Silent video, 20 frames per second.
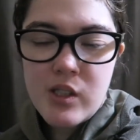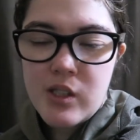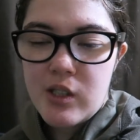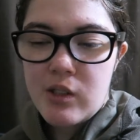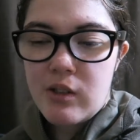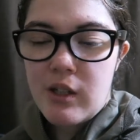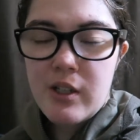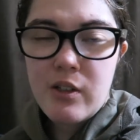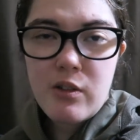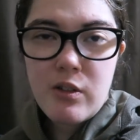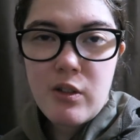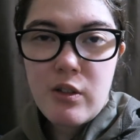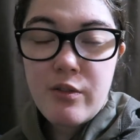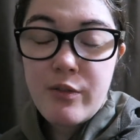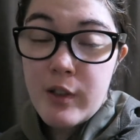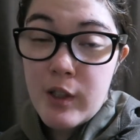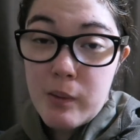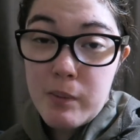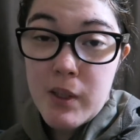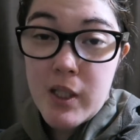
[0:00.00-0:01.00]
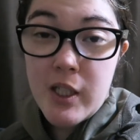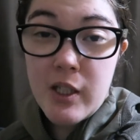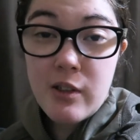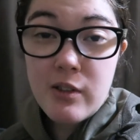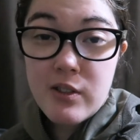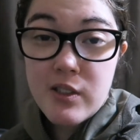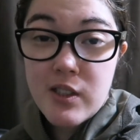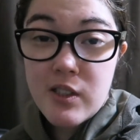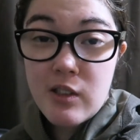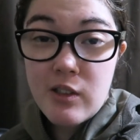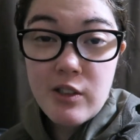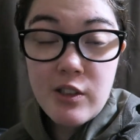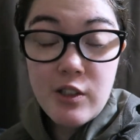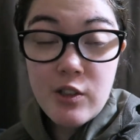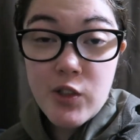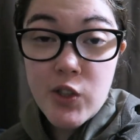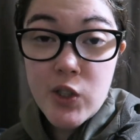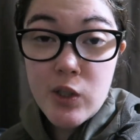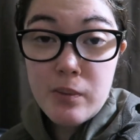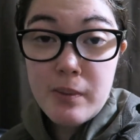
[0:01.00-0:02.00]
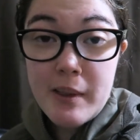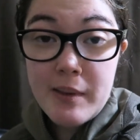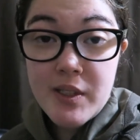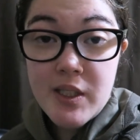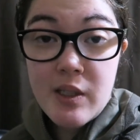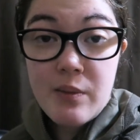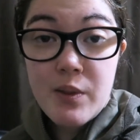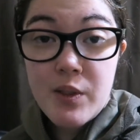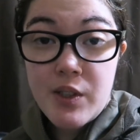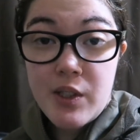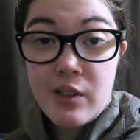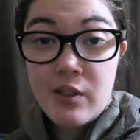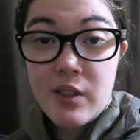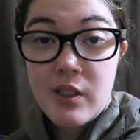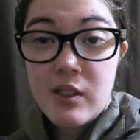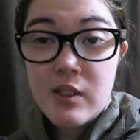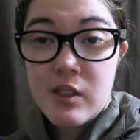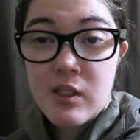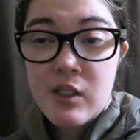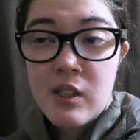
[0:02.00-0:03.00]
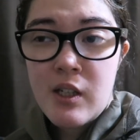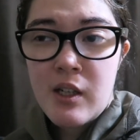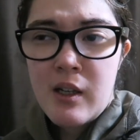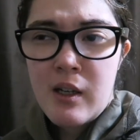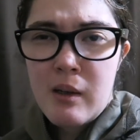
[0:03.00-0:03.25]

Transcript: So I don't know if anybody else on YouTube has ever done this,